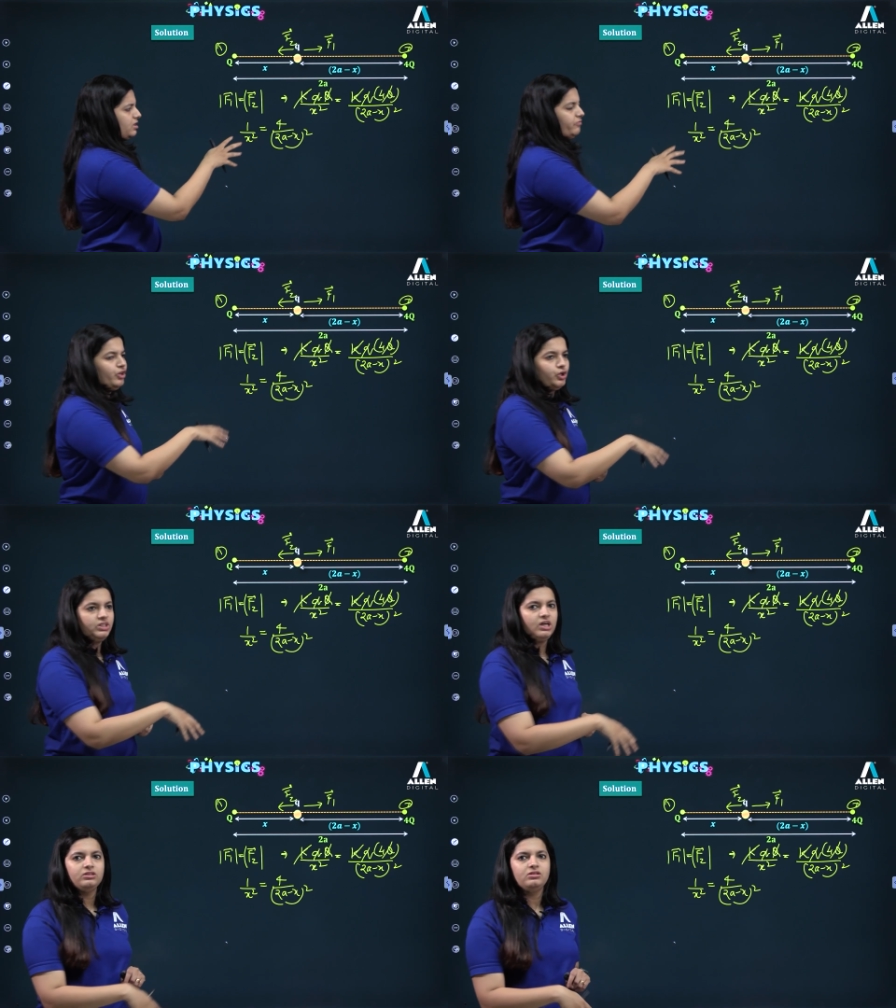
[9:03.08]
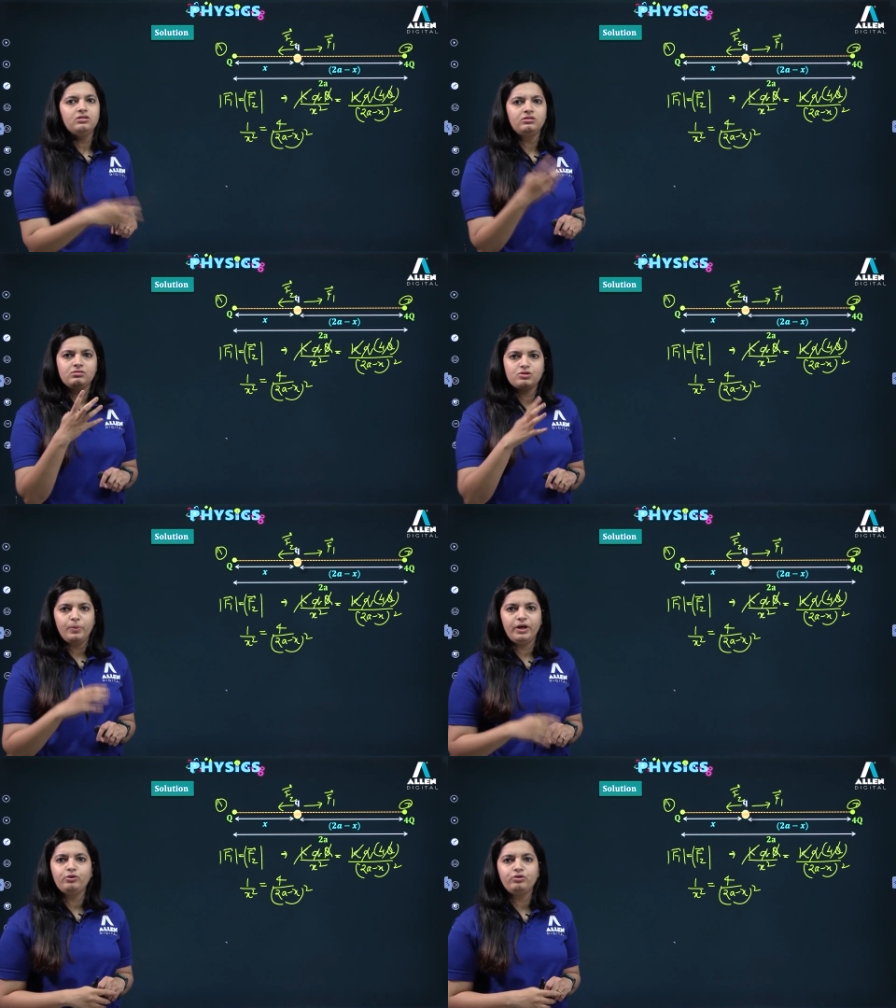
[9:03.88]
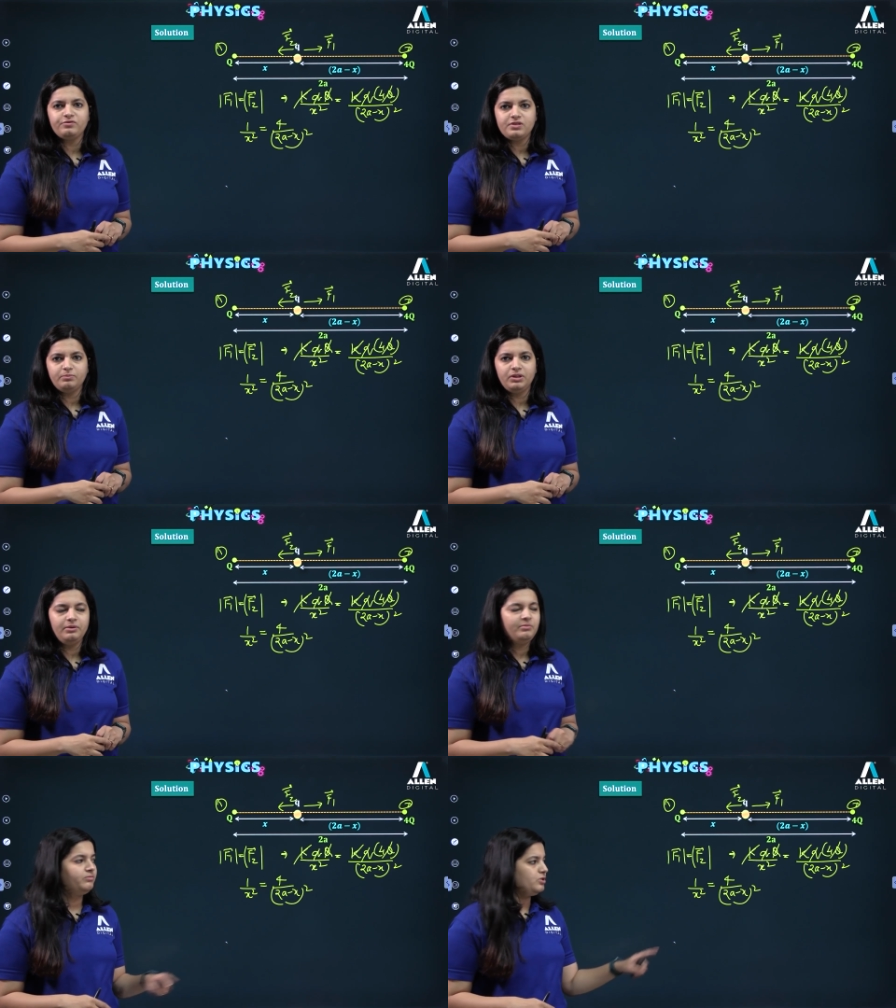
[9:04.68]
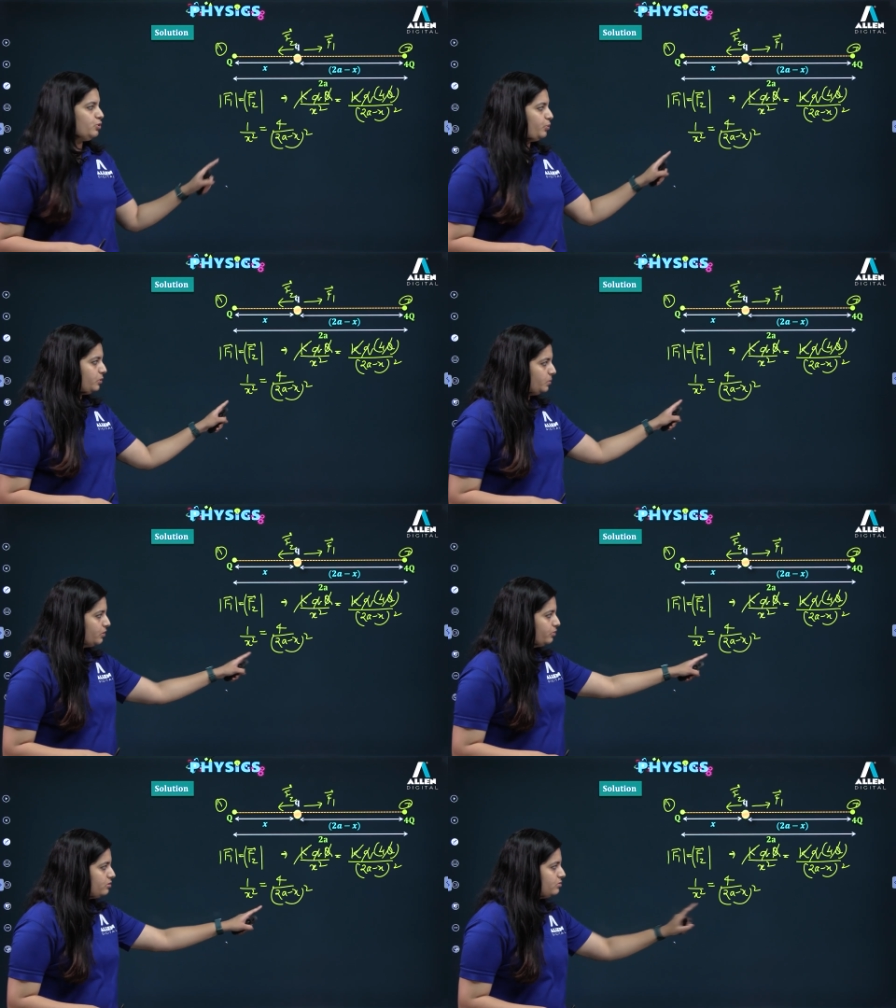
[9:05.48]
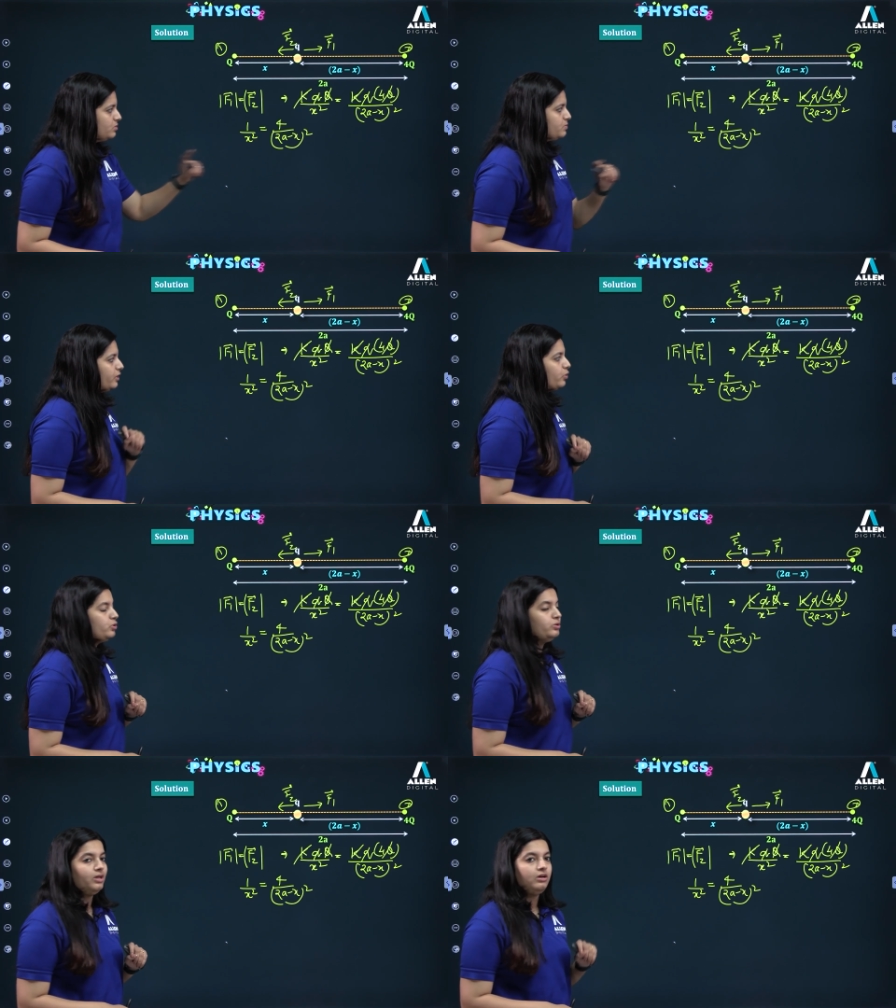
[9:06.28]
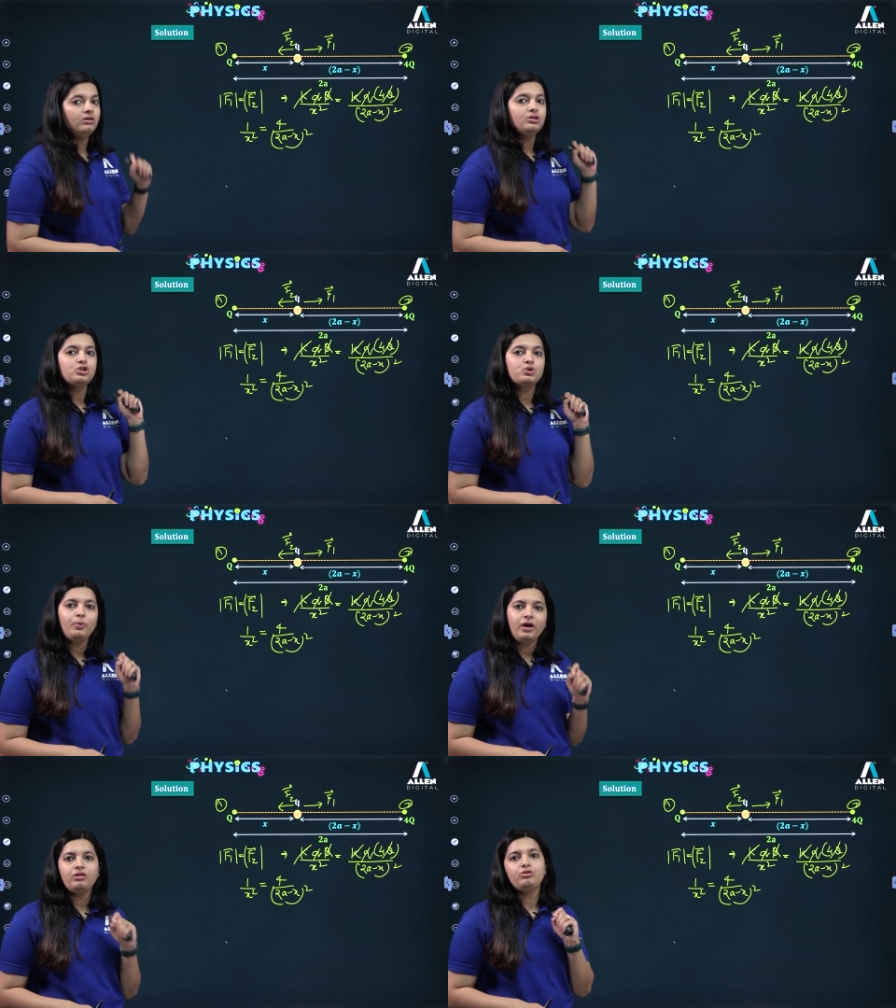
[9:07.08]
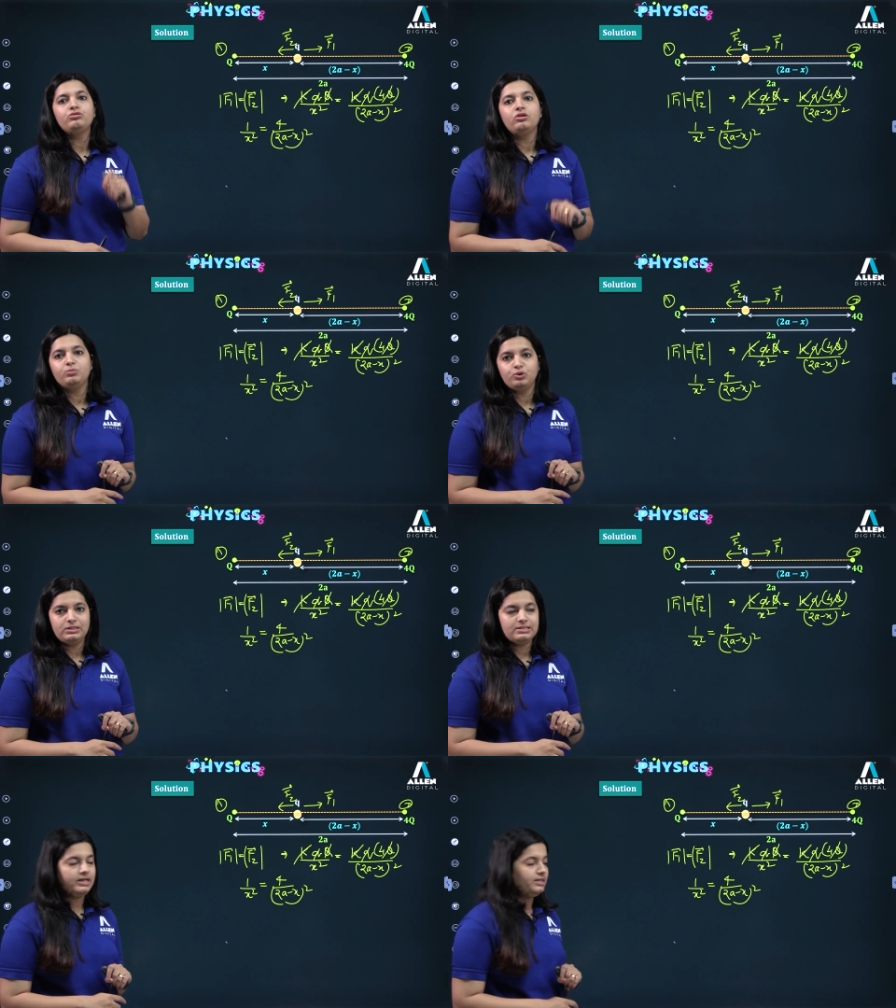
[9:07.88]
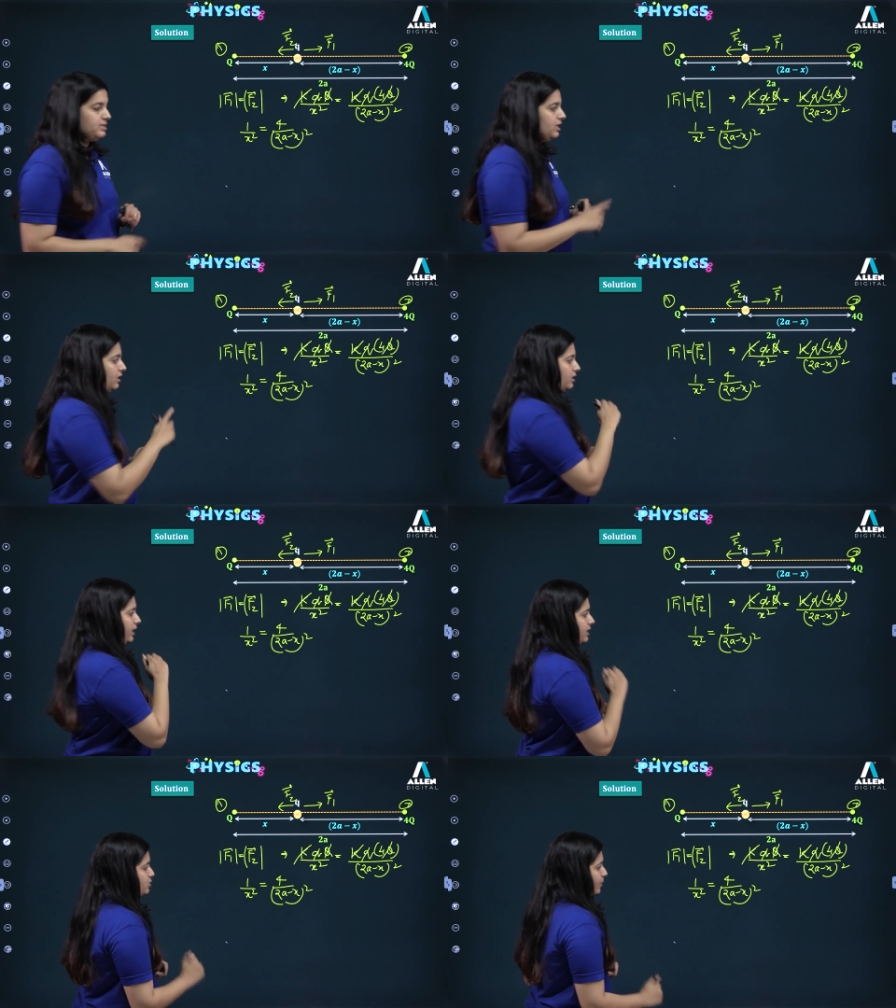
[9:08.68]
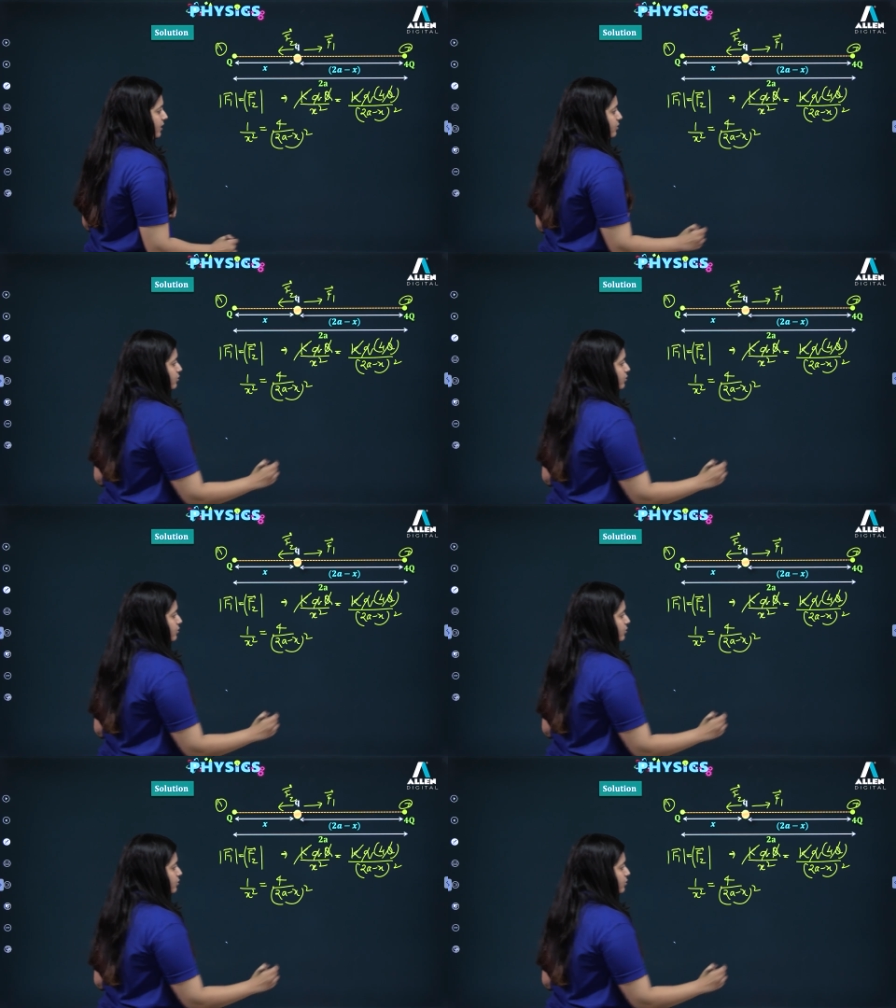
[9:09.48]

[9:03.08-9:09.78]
somewhere or the other square root of something. So what we are going to do is, we are going to take square root on both the sides. Take square